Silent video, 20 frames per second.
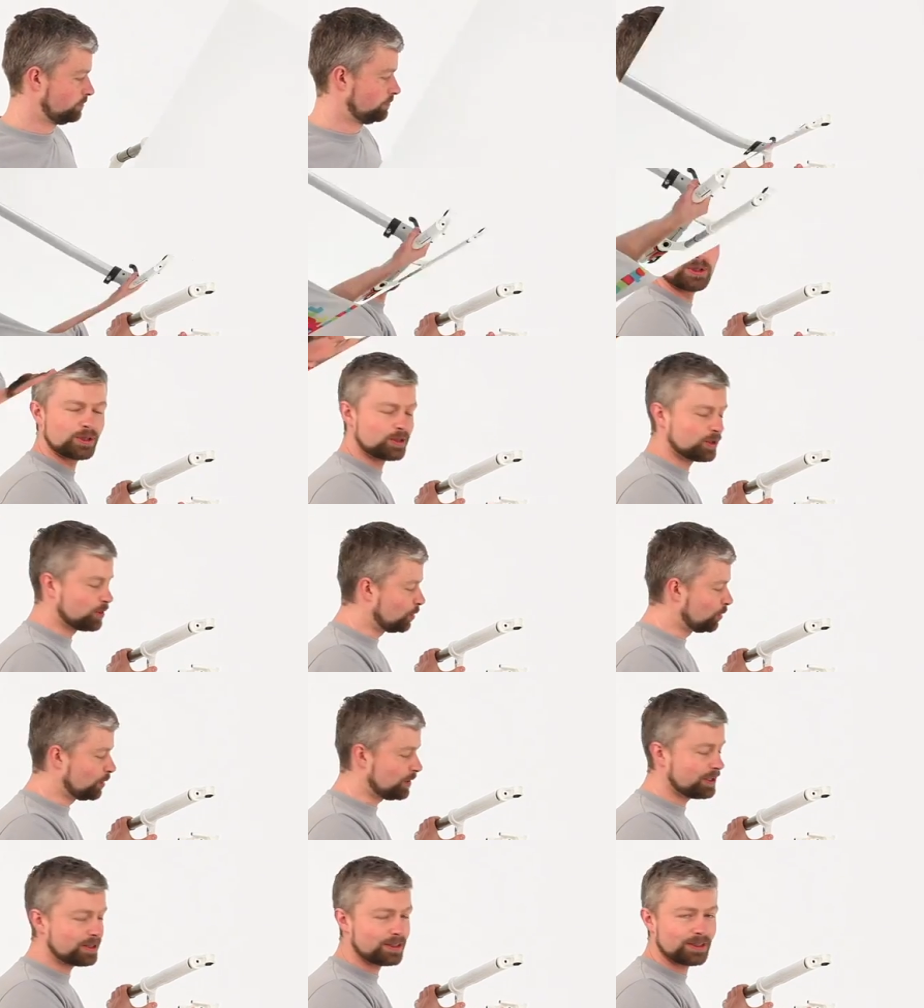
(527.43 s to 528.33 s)
With the
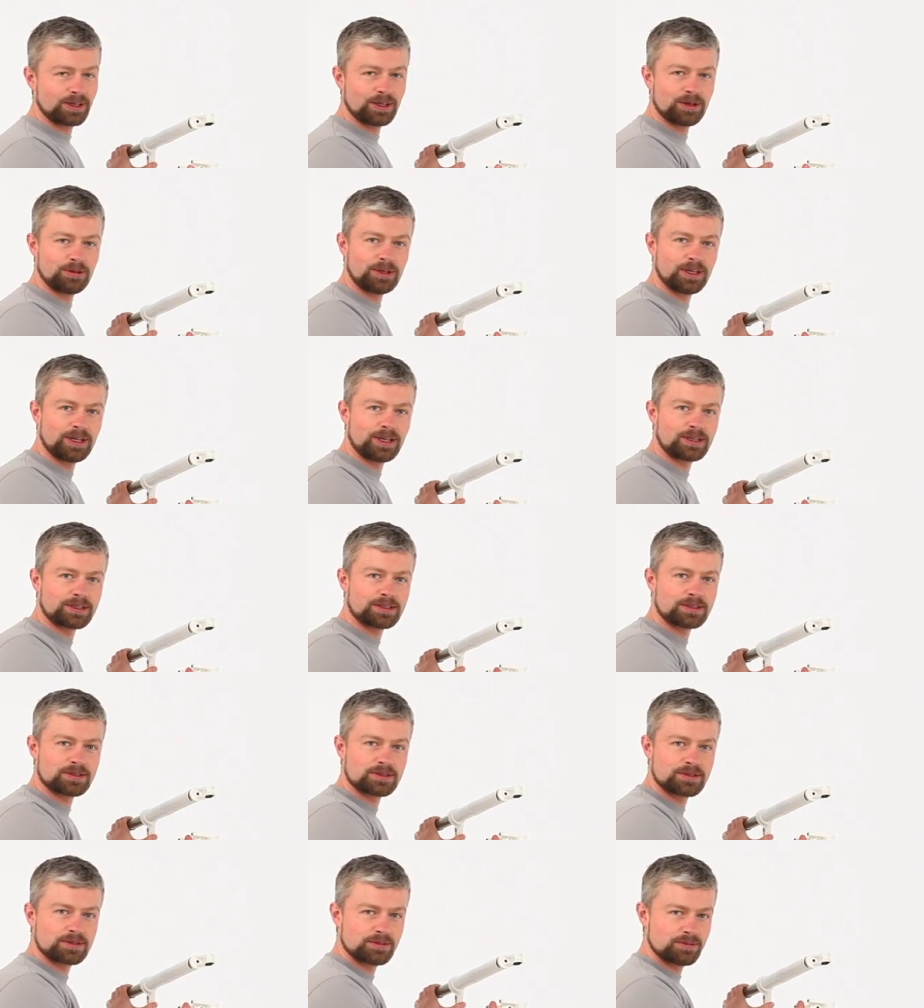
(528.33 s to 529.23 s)
oil in the lower
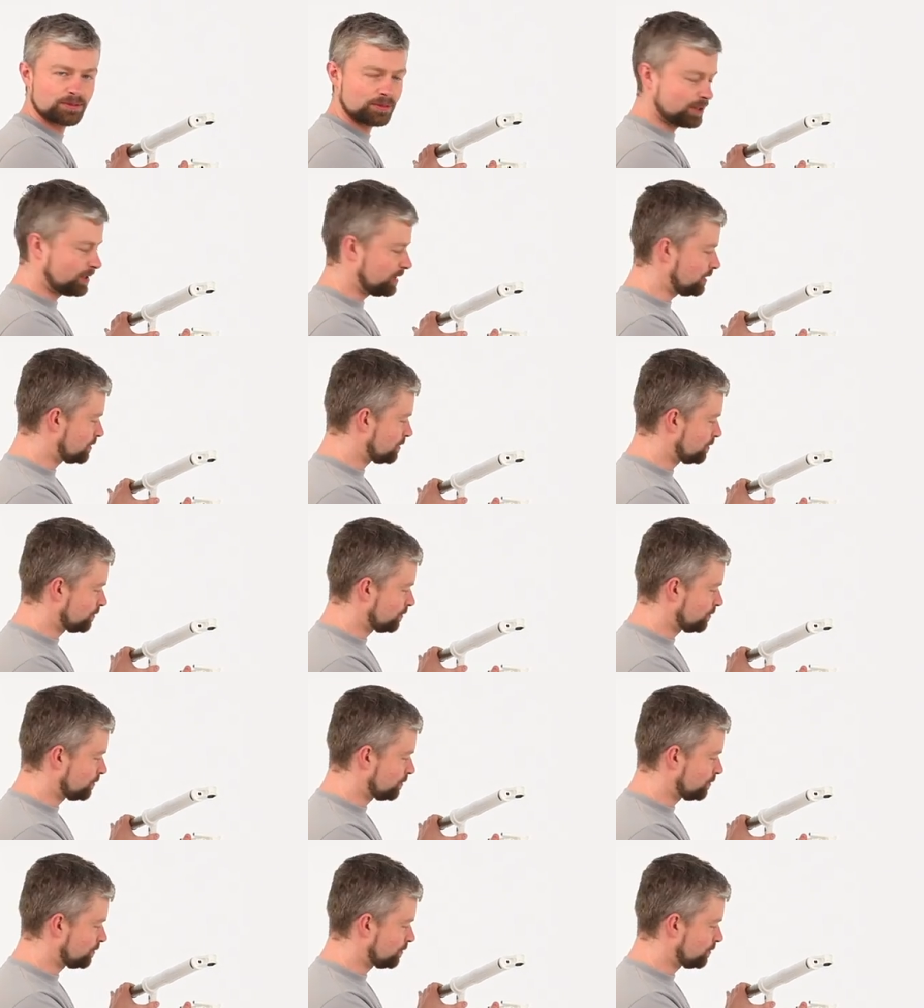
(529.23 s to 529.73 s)
legs, we need to